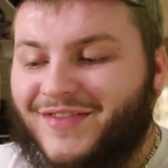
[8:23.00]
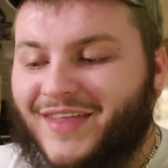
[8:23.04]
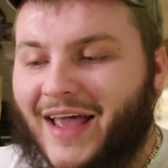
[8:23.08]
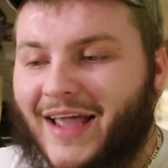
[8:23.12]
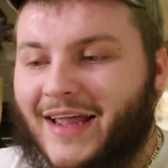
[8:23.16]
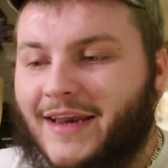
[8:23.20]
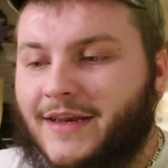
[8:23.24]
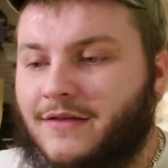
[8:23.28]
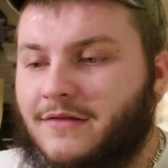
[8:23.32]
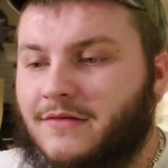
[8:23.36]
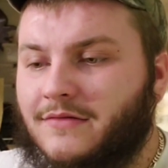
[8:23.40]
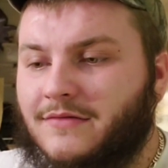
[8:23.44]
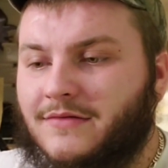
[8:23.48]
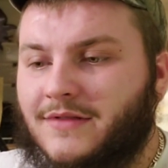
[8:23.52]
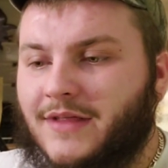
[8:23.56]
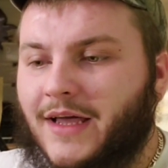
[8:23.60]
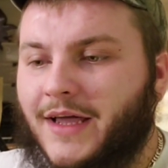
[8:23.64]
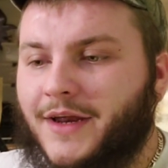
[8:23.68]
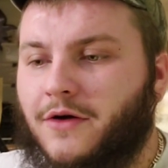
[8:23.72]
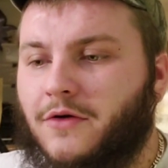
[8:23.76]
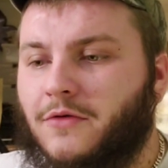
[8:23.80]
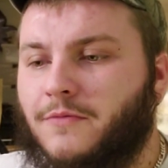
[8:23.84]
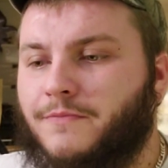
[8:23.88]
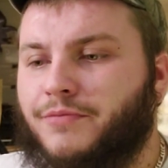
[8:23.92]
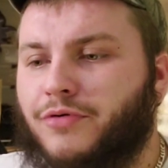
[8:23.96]
They
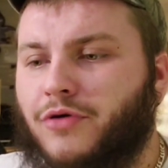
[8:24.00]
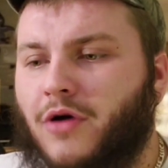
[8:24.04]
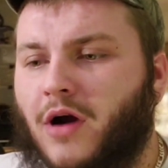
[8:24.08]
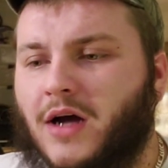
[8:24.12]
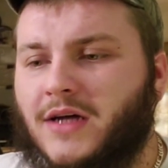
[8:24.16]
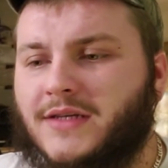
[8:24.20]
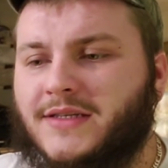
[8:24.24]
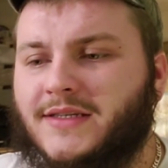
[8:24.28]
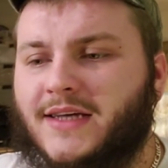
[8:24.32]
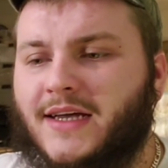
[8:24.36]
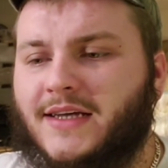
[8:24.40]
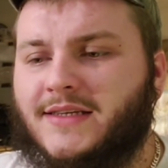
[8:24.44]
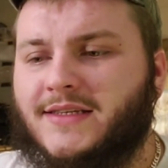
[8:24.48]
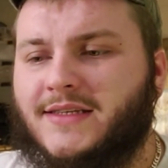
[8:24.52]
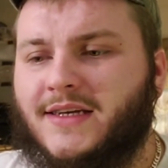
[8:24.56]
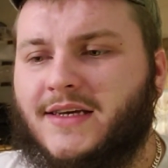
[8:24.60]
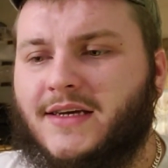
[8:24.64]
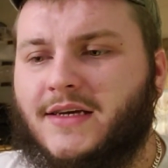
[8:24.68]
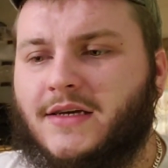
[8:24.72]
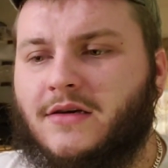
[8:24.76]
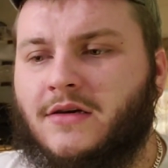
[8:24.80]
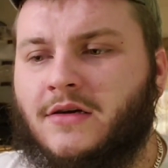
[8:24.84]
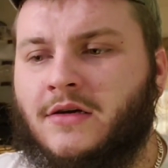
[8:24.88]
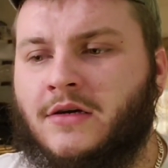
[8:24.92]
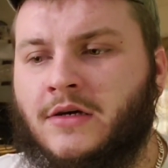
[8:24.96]
don't process
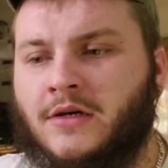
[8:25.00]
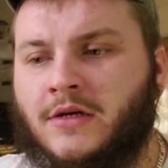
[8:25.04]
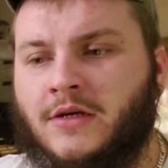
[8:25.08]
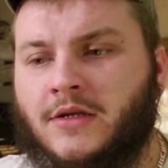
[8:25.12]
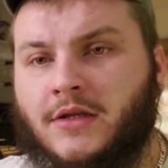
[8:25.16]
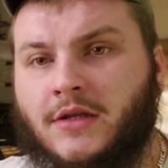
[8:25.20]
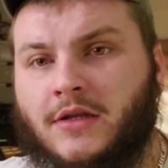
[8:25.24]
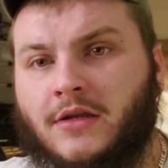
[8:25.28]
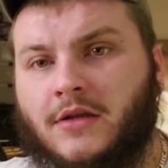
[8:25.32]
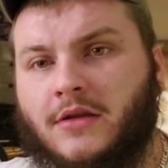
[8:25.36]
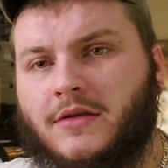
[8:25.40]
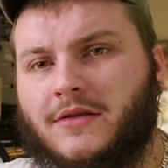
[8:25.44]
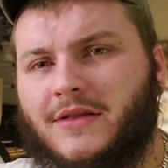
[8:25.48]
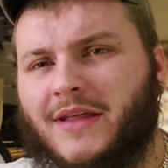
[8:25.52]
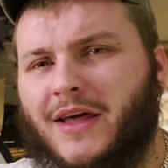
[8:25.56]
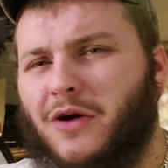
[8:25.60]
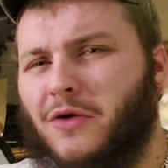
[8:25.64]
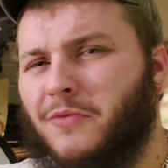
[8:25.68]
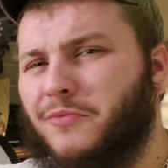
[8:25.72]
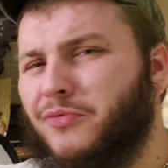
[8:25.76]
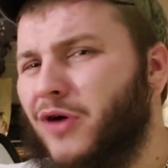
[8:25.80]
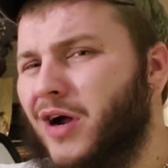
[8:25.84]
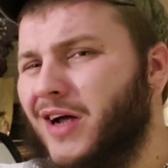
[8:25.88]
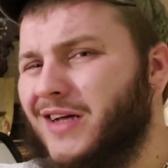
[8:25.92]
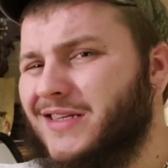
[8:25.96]
it. They
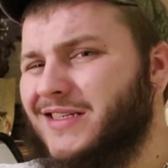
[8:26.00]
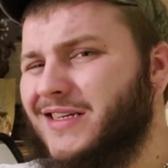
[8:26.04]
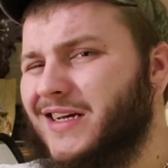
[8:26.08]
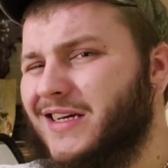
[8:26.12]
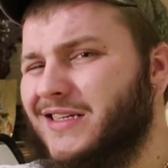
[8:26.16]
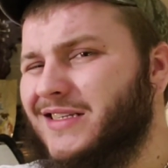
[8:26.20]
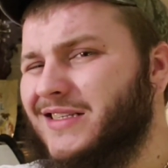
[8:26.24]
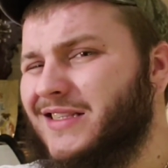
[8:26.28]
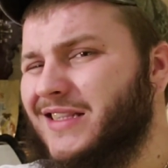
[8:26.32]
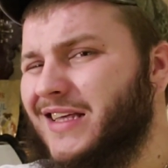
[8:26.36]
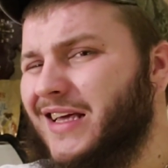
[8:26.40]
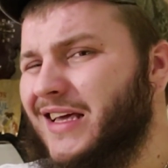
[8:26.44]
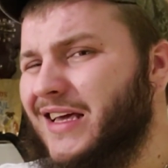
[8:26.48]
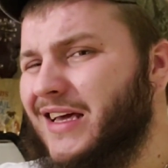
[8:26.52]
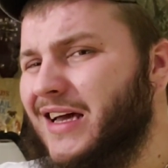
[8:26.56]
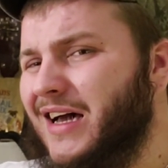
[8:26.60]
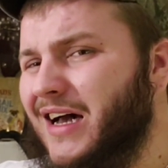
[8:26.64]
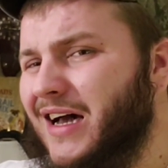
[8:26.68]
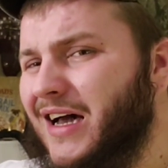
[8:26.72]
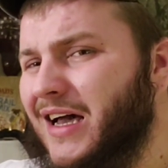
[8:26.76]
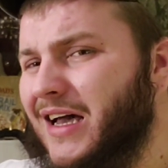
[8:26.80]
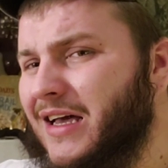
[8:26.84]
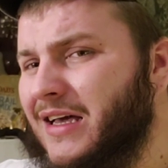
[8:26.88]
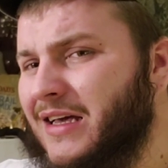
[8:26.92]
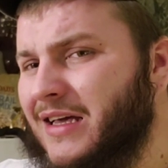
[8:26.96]
don't process
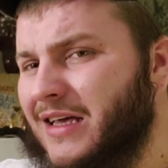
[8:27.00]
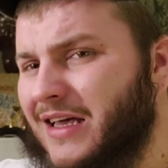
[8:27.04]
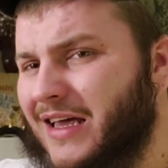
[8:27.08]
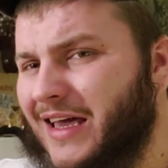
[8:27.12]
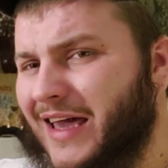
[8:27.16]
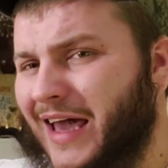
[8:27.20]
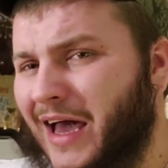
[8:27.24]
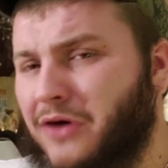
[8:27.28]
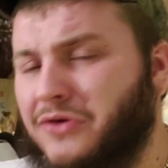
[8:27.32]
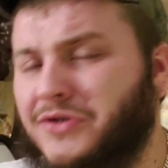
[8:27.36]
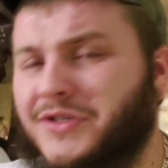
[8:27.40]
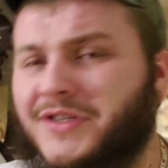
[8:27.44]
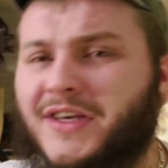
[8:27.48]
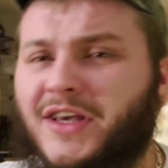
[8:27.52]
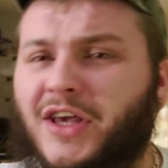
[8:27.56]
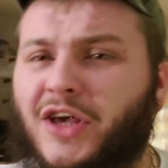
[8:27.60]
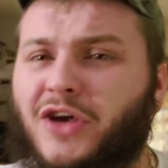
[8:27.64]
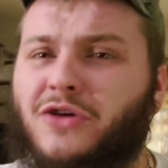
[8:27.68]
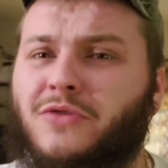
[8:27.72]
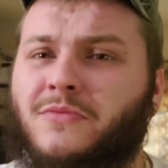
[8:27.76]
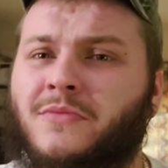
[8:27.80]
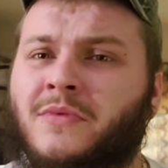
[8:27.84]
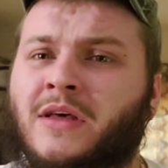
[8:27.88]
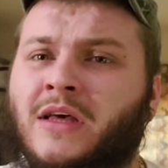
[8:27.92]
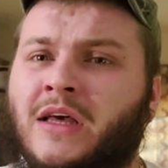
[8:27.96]
the
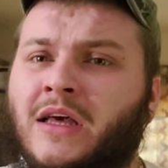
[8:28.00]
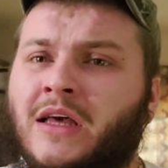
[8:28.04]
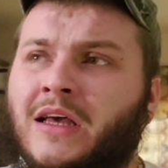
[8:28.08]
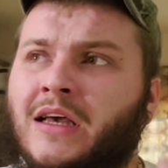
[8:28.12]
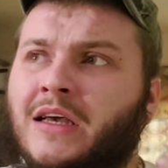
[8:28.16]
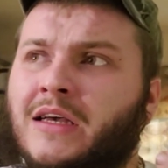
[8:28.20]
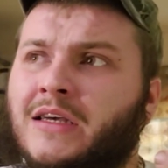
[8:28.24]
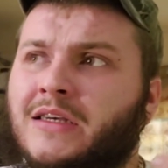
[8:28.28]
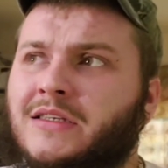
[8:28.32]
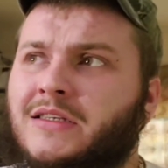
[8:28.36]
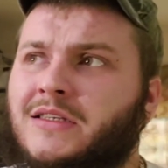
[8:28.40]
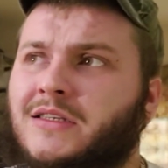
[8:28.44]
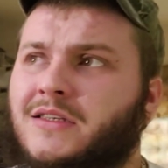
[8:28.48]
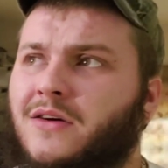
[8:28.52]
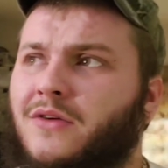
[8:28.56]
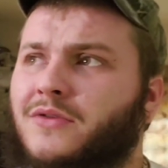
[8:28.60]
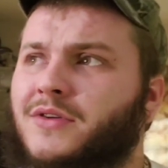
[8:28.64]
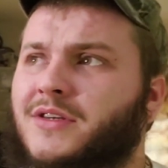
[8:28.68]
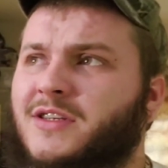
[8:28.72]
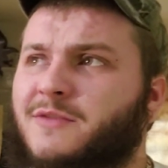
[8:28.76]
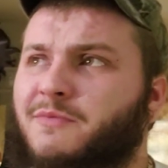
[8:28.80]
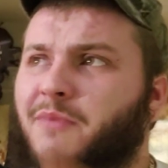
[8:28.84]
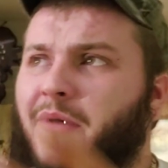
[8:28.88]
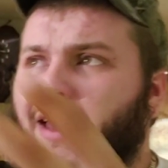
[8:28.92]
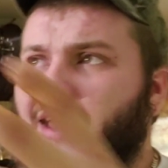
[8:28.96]
calcium, so
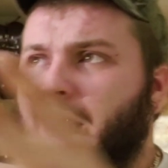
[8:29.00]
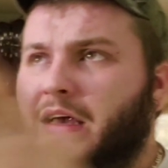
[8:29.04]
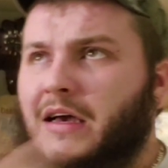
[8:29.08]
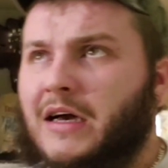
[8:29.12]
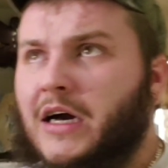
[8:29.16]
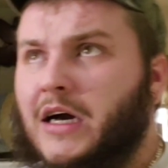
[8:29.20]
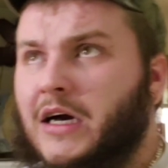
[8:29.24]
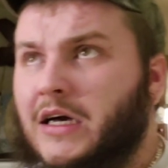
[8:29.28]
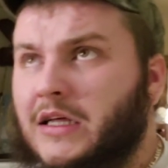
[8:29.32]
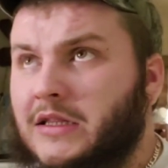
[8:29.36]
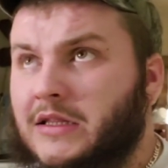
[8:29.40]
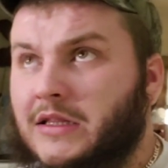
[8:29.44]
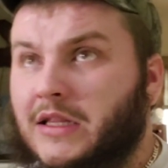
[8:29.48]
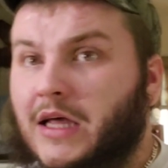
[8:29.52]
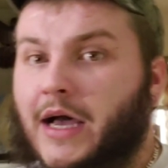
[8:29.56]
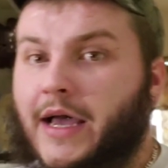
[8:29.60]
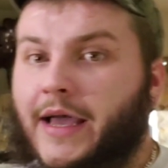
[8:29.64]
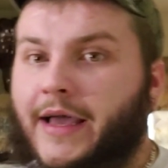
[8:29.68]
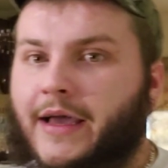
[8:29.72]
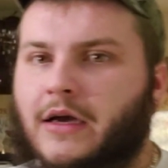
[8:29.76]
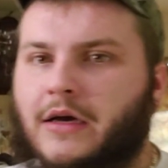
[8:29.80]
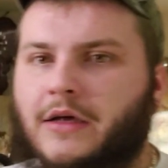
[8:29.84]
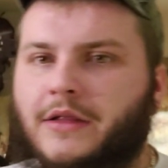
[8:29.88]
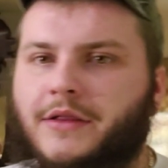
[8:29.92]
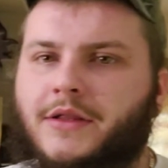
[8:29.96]
to speak,
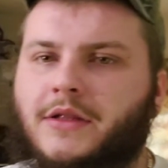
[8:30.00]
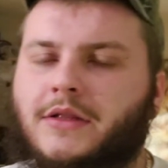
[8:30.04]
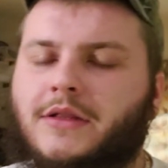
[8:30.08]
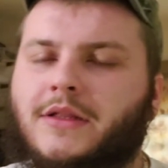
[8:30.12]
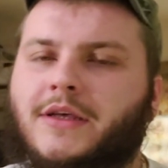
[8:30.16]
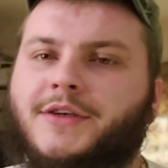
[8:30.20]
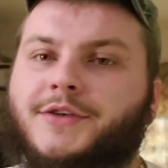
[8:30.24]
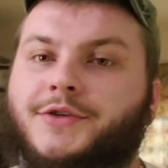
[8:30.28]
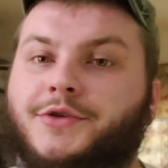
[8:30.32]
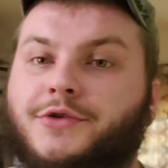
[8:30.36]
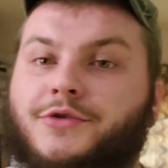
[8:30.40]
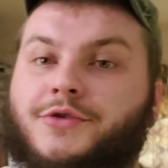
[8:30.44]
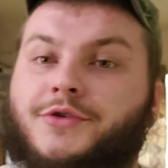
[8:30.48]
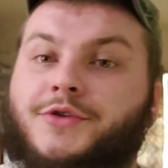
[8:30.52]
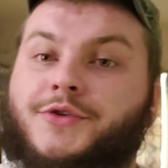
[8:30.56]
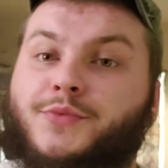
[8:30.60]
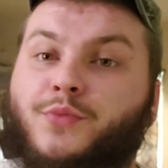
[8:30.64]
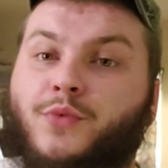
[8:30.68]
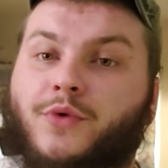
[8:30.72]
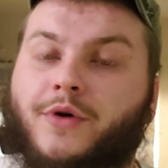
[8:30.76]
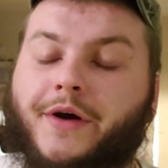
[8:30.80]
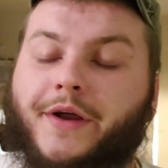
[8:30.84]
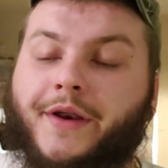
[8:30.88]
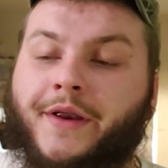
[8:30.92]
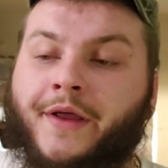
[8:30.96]
like the lizards
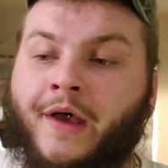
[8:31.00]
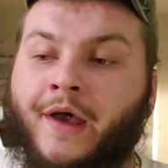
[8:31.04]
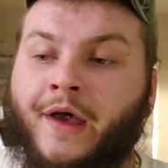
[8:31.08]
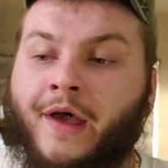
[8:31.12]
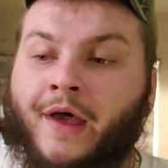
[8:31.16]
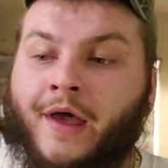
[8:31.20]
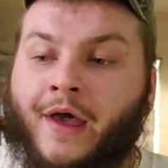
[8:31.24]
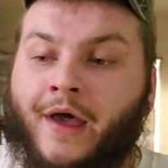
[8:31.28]
would,